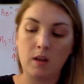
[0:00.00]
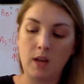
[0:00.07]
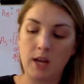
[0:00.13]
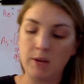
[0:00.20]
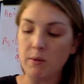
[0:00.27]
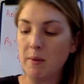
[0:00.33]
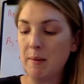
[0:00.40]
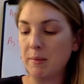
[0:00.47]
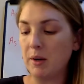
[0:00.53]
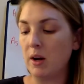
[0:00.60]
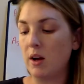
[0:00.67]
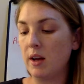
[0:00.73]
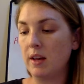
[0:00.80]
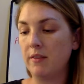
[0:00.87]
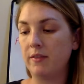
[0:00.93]
And remember,
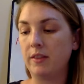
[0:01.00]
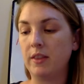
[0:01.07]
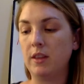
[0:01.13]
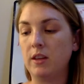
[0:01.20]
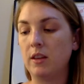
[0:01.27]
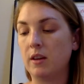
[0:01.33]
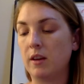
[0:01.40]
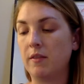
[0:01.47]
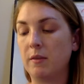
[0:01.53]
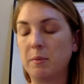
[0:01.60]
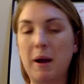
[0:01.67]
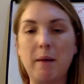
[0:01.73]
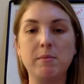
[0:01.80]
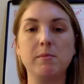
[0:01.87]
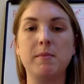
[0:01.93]
if a
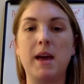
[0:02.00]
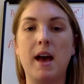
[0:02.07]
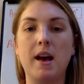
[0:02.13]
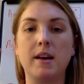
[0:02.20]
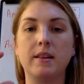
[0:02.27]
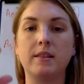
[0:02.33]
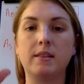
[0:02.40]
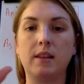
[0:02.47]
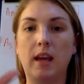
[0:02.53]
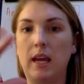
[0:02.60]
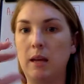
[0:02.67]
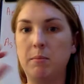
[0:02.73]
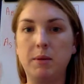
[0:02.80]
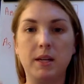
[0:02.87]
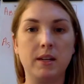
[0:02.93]
problem has
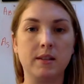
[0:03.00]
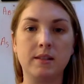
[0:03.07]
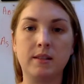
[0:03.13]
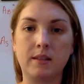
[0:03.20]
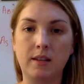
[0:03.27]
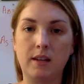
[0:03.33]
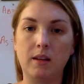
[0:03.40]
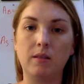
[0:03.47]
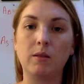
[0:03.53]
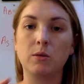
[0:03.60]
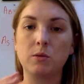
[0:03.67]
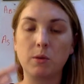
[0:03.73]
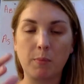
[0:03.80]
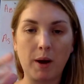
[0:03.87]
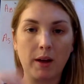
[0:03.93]
A, B, and C,
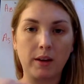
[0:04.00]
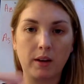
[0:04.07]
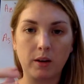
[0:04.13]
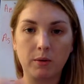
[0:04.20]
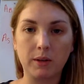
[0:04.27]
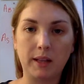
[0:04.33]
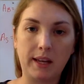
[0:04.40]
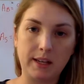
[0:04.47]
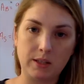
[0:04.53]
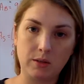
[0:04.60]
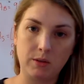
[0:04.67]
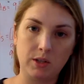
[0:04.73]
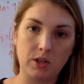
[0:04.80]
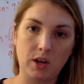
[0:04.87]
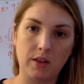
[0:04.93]
those are probably going to relate
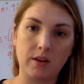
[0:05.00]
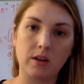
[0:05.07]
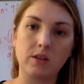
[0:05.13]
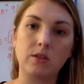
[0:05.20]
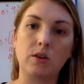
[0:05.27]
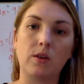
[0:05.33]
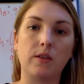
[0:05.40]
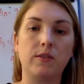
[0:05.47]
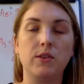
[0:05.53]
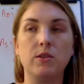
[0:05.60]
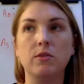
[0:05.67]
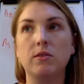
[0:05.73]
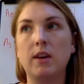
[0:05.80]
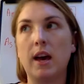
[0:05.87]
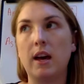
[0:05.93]
to each other. So if
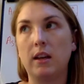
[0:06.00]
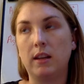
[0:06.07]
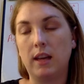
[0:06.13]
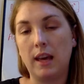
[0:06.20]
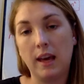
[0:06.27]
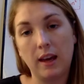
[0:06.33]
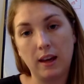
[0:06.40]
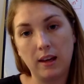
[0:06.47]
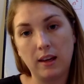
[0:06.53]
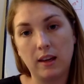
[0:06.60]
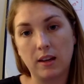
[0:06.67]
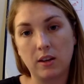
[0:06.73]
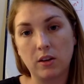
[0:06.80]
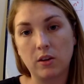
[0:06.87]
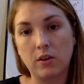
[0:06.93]
you get A
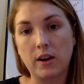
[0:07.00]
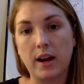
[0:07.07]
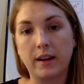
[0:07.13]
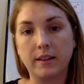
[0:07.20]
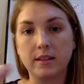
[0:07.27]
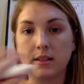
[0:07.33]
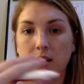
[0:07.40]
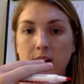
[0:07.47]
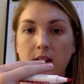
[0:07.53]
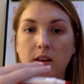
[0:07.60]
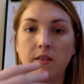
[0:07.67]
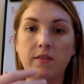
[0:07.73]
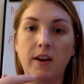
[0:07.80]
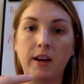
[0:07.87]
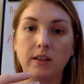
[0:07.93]
incorrect, it's going to
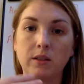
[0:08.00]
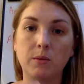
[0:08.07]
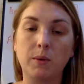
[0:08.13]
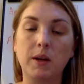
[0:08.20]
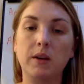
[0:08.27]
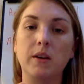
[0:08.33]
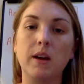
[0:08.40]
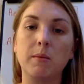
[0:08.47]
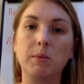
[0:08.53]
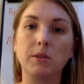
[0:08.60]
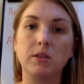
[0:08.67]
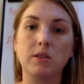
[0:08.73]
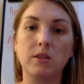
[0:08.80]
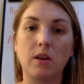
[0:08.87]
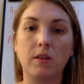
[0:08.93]
affect the way you're able
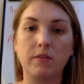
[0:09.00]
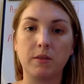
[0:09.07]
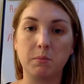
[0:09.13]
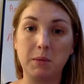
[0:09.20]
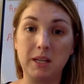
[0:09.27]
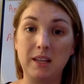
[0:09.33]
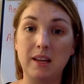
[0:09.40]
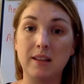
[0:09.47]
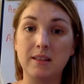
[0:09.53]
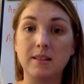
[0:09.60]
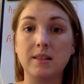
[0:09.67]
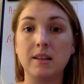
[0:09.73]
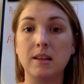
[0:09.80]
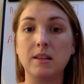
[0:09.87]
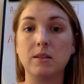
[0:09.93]
to solve for B and
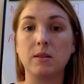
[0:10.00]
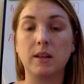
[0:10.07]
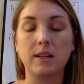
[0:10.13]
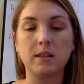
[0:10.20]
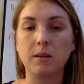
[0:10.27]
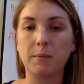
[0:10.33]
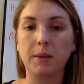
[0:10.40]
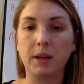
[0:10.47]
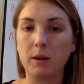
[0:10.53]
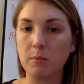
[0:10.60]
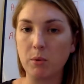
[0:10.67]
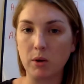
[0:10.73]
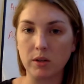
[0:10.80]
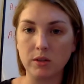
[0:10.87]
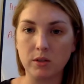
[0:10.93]
C. So that's something
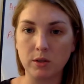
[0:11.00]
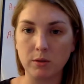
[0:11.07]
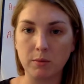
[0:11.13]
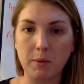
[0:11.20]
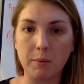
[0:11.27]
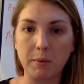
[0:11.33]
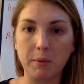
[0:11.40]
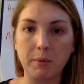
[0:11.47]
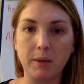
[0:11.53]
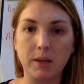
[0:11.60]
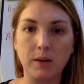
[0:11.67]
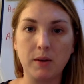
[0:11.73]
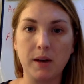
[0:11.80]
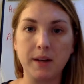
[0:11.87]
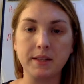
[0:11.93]
important to remember when
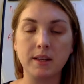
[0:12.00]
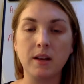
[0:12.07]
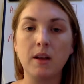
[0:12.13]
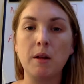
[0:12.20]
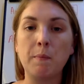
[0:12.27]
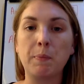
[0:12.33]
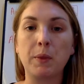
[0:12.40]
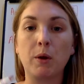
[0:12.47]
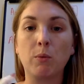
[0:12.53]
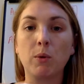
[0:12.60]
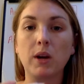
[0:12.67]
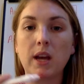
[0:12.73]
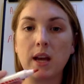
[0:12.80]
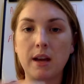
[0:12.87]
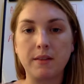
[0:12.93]
you guys are
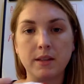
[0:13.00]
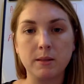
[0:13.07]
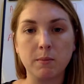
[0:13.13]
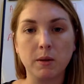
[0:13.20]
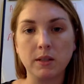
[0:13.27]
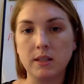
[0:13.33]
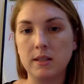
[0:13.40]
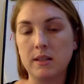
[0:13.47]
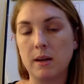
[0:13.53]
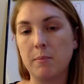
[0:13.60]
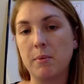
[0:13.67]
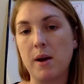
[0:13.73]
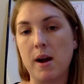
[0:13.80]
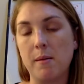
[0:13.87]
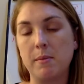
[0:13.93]
working on these
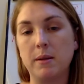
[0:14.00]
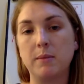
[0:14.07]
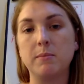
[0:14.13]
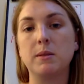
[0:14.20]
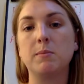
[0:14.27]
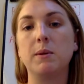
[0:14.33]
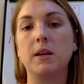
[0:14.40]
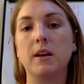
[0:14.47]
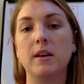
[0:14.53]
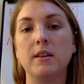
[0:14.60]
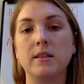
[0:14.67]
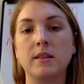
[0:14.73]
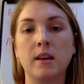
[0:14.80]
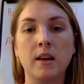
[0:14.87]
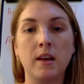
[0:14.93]
multi-step problems,
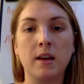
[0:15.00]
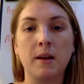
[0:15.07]
because